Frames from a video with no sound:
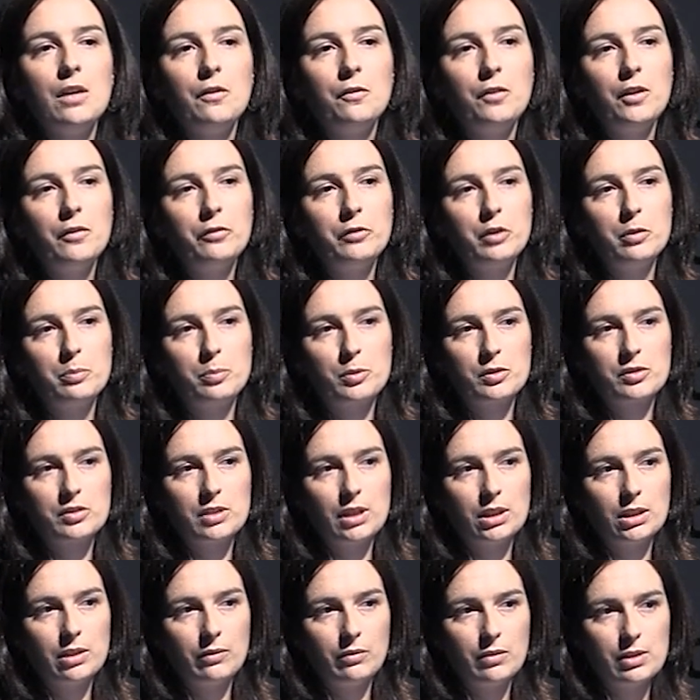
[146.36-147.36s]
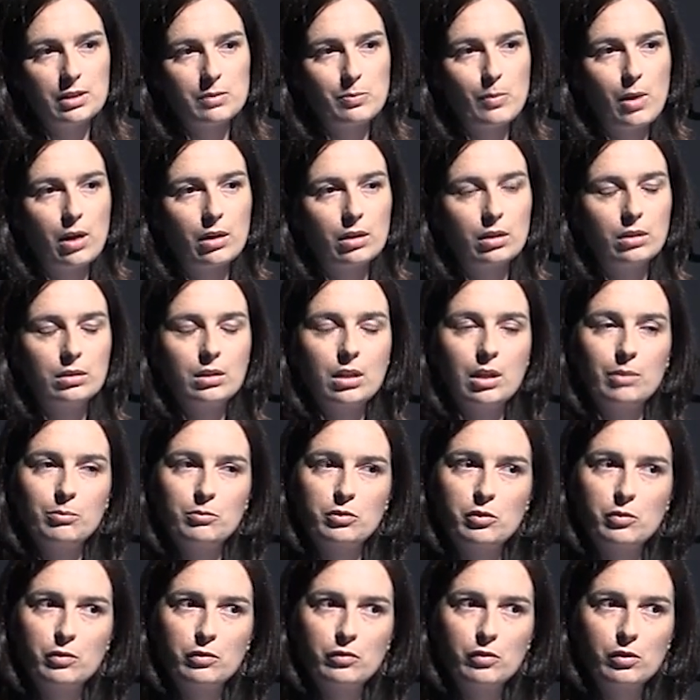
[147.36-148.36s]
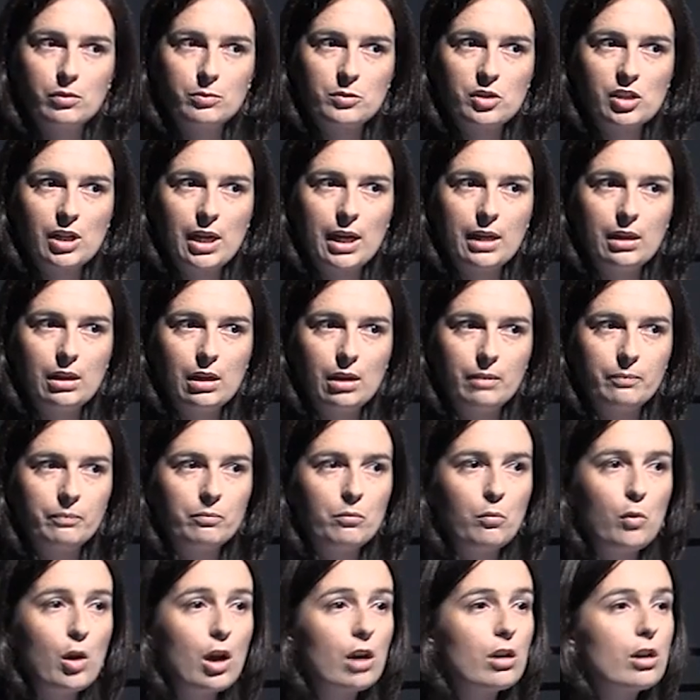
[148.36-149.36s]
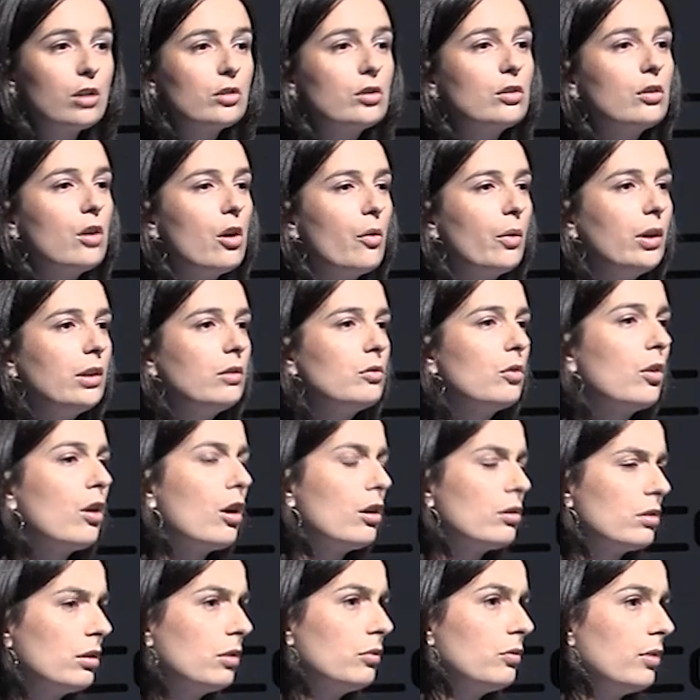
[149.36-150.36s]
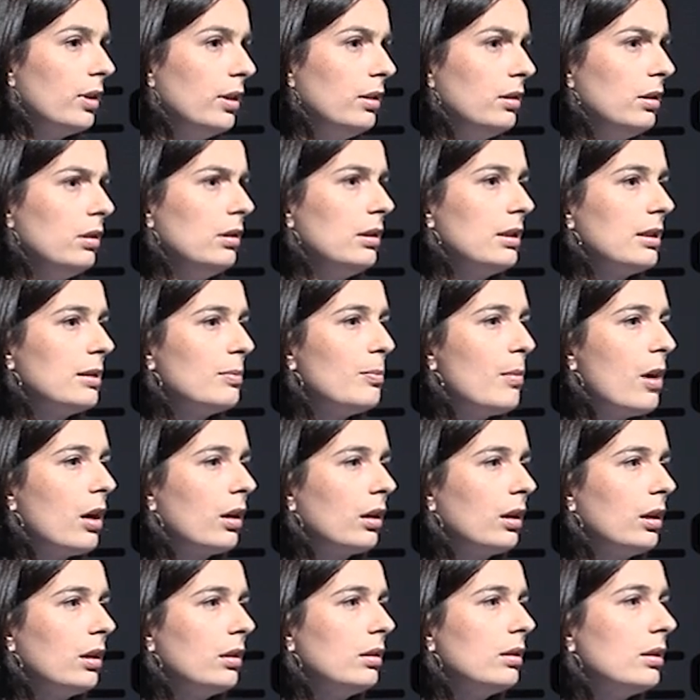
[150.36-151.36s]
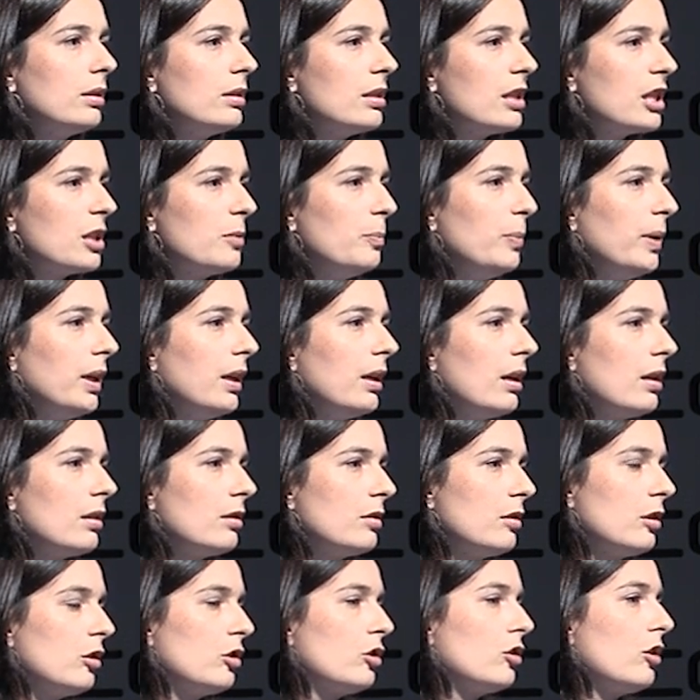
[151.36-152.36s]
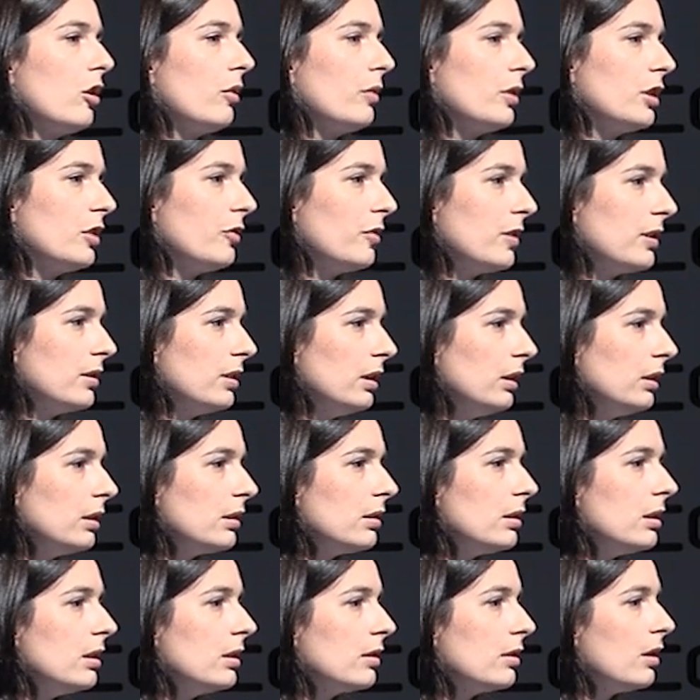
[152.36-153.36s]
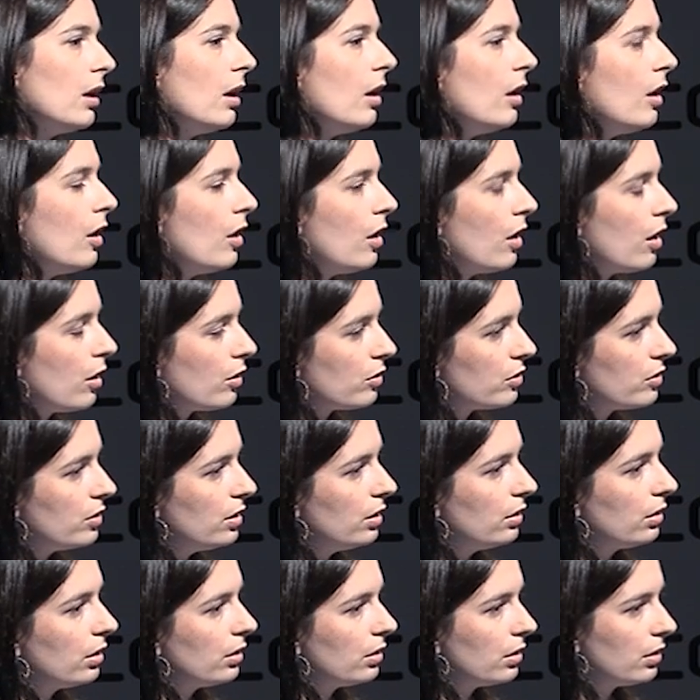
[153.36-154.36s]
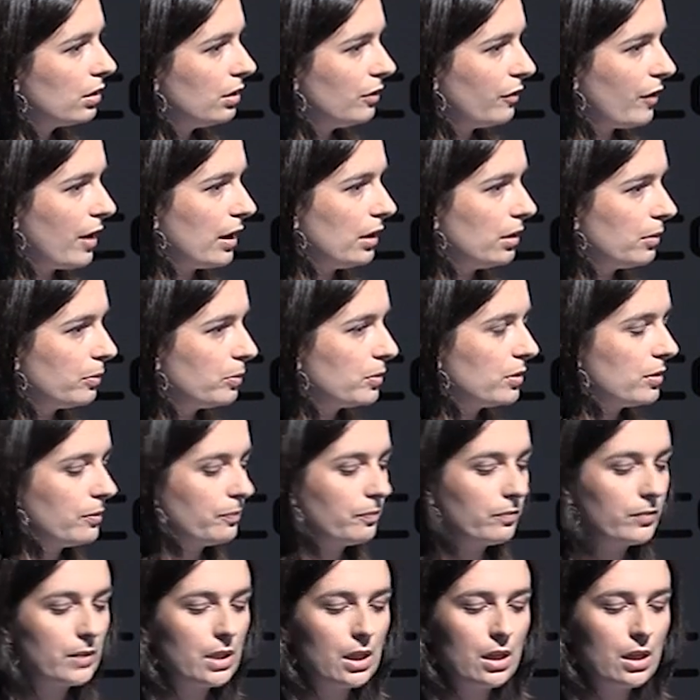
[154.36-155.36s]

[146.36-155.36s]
50% of this market comes from China. We are not going to concentrate in this market just because the storage facilities are still underdeveloped.